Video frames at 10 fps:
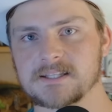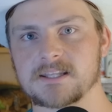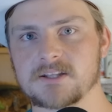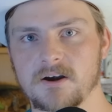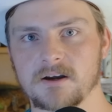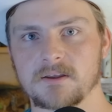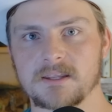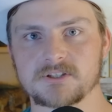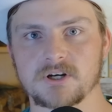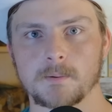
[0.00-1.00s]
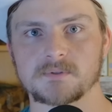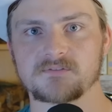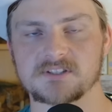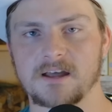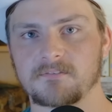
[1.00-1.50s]
in the dark in terms of
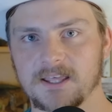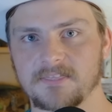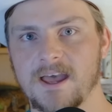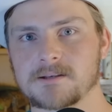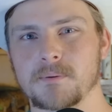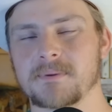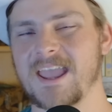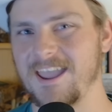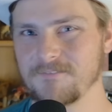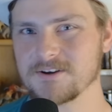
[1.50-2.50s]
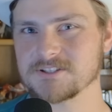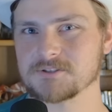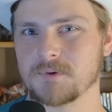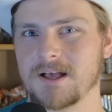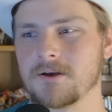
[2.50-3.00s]
stuff like that. But behaviors
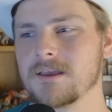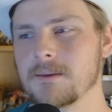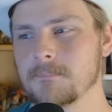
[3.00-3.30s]
as well.